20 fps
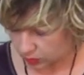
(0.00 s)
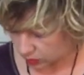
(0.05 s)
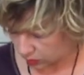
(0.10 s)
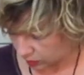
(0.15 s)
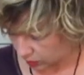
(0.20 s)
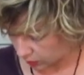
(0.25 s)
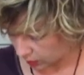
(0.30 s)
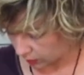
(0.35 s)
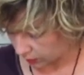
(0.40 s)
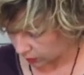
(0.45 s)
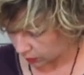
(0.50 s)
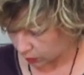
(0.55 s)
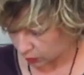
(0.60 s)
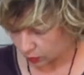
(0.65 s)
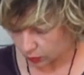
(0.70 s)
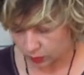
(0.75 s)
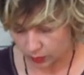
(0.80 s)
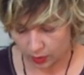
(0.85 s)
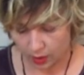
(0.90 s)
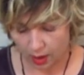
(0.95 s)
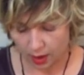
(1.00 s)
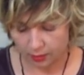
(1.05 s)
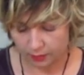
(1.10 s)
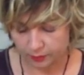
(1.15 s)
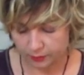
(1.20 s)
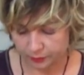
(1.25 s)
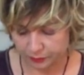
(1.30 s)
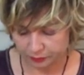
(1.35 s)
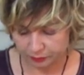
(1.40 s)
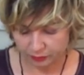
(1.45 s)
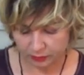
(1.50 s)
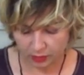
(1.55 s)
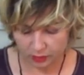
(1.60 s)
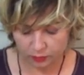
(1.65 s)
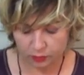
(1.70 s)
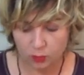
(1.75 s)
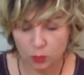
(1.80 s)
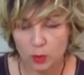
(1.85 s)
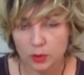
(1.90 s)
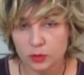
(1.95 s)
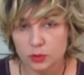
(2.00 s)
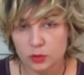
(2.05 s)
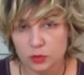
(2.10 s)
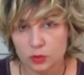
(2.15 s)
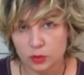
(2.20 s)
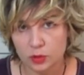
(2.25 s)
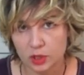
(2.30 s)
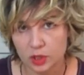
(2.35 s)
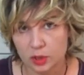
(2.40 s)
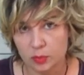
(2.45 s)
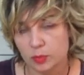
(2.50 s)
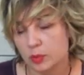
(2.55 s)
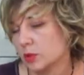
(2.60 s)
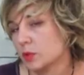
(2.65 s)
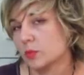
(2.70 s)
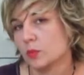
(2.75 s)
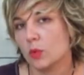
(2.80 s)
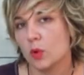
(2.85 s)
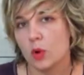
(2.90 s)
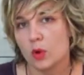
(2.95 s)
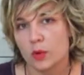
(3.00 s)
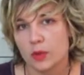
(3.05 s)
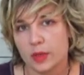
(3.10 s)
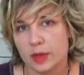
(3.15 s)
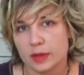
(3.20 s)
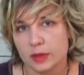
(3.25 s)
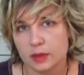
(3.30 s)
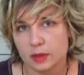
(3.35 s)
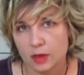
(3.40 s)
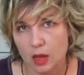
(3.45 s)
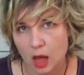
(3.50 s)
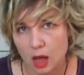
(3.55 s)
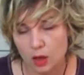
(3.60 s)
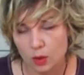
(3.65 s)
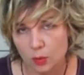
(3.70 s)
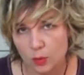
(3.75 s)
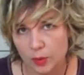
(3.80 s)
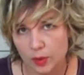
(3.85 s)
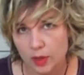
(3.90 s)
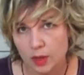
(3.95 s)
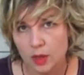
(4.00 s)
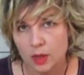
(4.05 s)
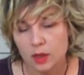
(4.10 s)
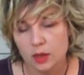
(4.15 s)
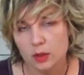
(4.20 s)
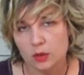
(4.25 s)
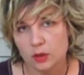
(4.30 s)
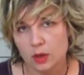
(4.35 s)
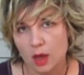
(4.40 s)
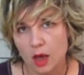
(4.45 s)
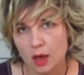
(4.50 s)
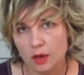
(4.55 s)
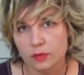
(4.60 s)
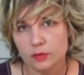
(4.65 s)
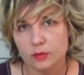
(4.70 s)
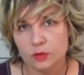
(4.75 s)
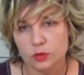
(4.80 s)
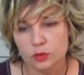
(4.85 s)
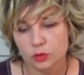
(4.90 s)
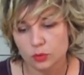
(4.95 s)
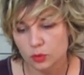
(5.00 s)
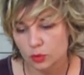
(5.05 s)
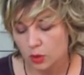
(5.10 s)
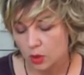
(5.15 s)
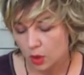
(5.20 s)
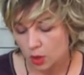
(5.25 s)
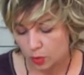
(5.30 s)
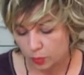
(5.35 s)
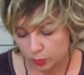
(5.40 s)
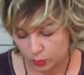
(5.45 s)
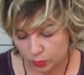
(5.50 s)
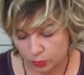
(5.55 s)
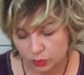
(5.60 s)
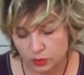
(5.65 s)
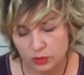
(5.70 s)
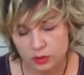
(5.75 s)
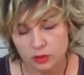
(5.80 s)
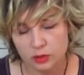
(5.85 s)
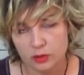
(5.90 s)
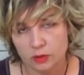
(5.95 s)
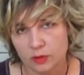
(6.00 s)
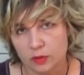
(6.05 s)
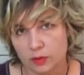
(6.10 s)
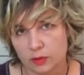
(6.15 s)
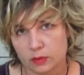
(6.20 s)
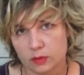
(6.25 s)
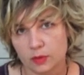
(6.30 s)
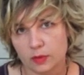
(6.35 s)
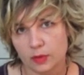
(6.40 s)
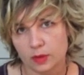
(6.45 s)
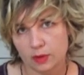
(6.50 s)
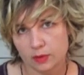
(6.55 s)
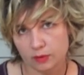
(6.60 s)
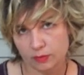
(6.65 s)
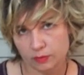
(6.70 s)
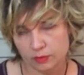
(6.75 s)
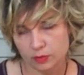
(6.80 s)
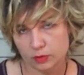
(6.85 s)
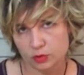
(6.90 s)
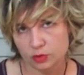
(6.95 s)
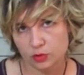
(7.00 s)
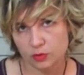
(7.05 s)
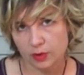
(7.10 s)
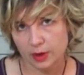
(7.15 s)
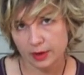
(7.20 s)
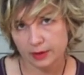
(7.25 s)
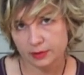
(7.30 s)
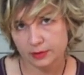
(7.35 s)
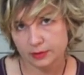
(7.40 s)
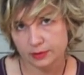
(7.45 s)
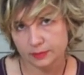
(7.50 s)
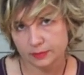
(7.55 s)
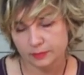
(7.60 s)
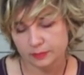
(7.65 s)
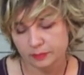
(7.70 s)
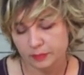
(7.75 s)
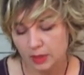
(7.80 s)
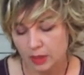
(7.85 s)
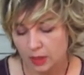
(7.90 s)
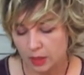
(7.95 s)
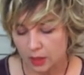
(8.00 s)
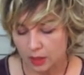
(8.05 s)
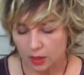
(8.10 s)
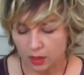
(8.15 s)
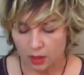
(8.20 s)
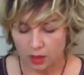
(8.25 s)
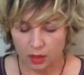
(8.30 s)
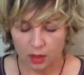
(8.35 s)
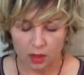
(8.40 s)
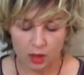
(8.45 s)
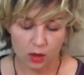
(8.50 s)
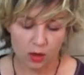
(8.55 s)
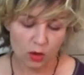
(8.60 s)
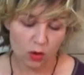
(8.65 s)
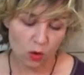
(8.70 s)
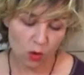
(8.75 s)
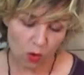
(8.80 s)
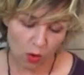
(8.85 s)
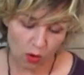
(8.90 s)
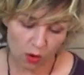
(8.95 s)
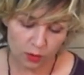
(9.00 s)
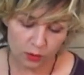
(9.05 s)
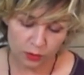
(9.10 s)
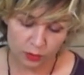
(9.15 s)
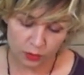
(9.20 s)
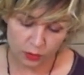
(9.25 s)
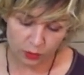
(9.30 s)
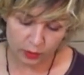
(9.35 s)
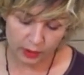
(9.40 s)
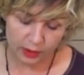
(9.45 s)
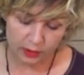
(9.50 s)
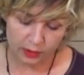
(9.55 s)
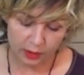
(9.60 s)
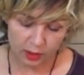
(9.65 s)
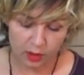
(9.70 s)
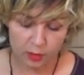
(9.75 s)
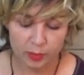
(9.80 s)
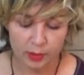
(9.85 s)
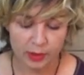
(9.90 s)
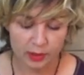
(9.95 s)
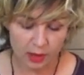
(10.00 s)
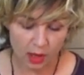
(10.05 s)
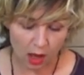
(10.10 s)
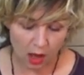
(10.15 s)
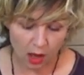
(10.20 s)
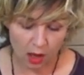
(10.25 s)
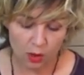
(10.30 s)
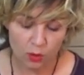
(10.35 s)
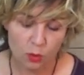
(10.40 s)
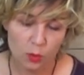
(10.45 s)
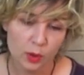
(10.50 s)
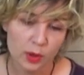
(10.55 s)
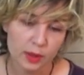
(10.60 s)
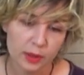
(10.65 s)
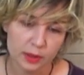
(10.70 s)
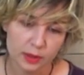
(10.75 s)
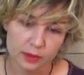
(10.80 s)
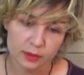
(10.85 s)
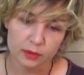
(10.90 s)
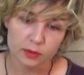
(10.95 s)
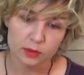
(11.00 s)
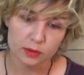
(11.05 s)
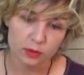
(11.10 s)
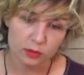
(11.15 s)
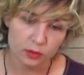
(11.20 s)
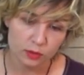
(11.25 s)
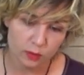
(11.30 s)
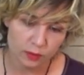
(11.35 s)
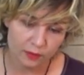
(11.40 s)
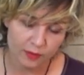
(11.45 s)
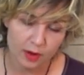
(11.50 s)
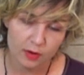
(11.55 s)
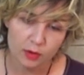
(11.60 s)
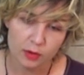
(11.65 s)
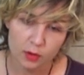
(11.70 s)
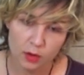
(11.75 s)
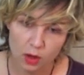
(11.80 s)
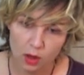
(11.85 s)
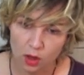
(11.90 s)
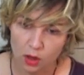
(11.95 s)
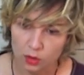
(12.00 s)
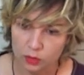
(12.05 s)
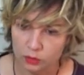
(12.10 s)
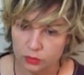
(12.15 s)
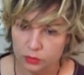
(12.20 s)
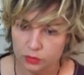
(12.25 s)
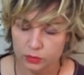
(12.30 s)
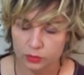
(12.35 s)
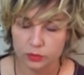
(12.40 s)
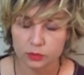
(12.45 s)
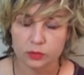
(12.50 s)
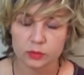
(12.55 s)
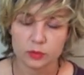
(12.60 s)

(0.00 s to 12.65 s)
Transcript: if you want to keep it more than an hour, you have to put it in the refrigerator. Or you can keep an hour in a very cold